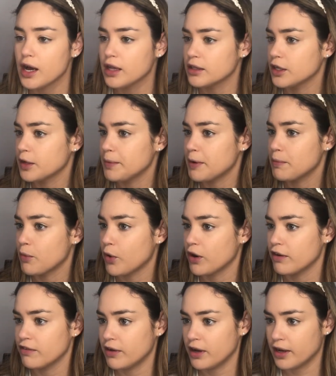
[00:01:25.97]
a little bit more
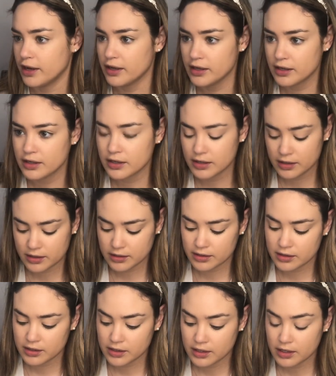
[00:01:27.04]
of a
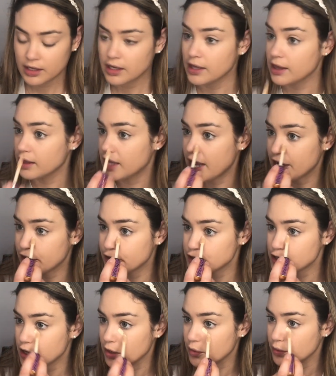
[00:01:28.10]
lighter
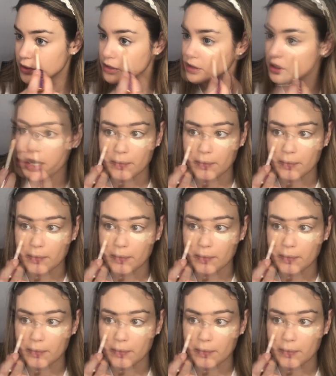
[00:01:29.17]
tone.